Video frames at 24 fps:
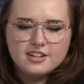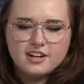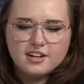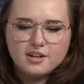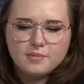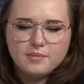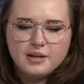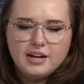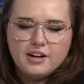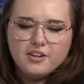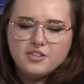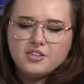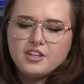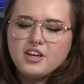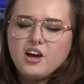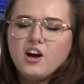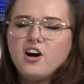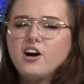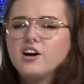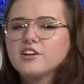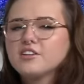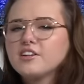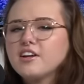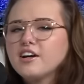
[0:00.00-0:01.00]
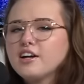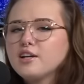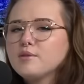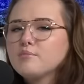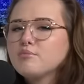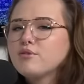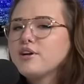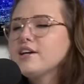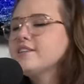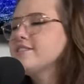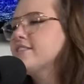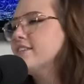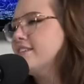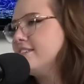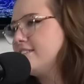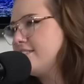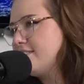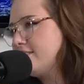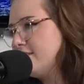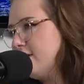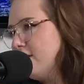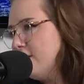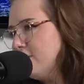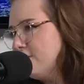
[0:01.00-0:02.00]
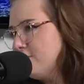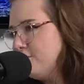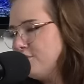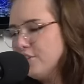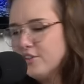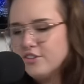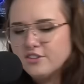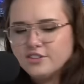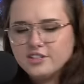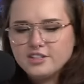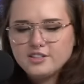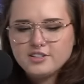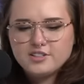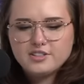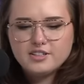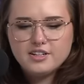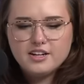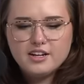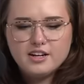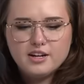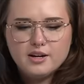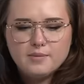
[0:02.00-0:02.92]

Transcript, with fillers: talk about the online presence of furries.